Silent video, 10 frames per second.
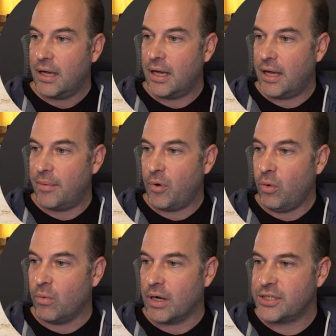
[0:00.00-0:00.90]

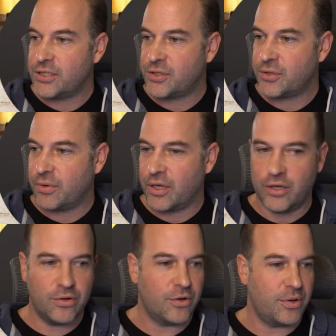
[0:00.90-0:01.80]
Oh, I just saw a
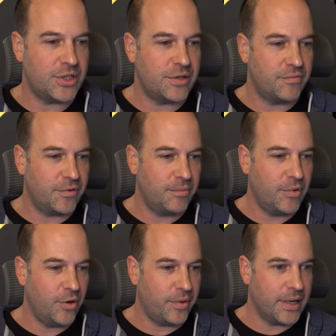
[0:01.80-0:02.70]
good question from
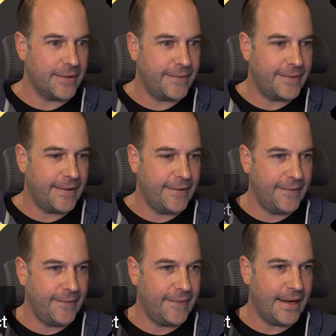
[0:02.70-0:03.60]
Laurie.
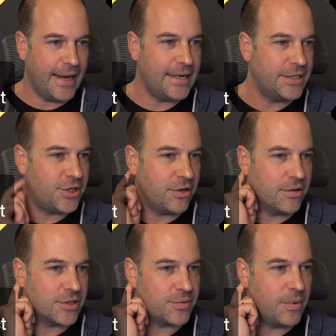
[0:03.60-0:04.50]
Ding! Any
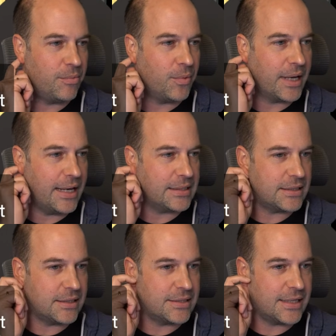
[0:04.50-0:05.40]
chance we will get
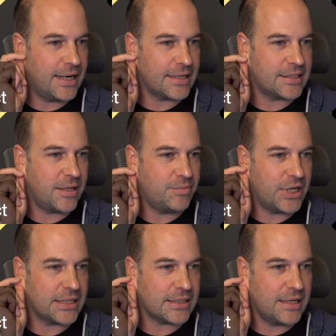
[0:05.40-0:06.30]
a select
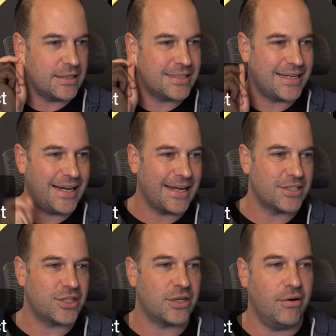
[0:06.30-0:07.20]
subject and a select
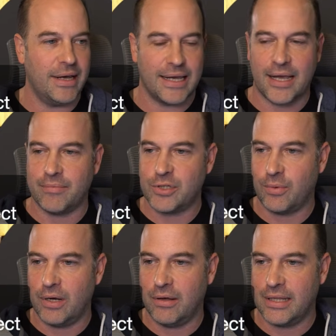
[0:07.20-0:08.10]
sky in Capture
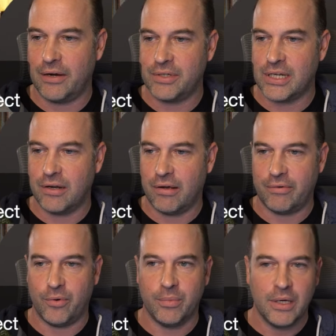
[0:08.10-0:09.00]
One like is in
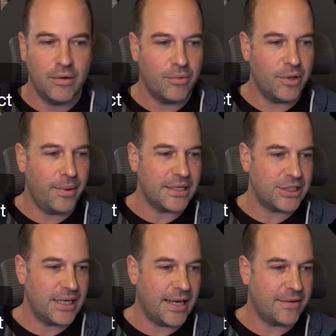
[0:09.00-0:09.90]
Lightroom? Well, you
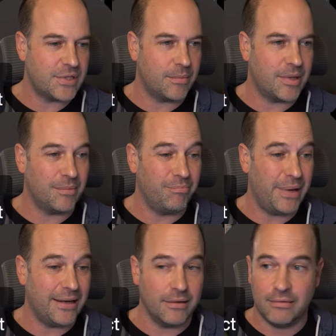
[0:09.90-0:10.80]
actually have something
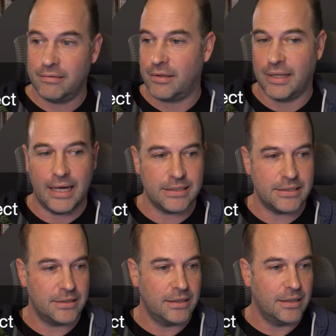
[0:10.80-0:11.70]
better than that
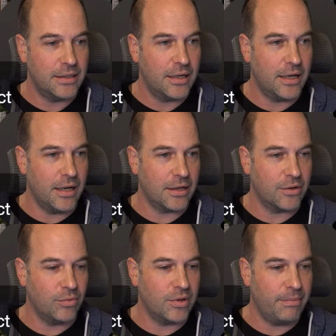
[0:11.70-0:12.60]

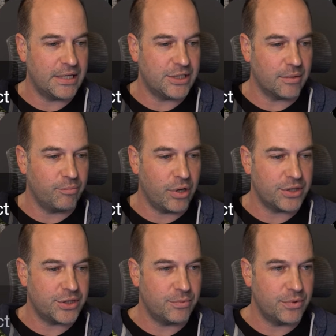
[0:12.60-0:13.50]
called the magic
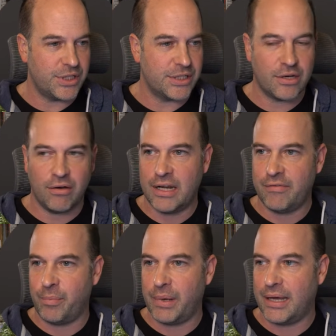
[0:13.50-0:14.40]
brush, which is kind of
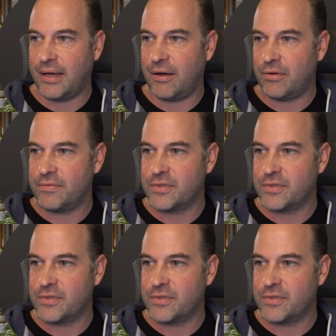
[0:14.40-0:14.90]
a bit out of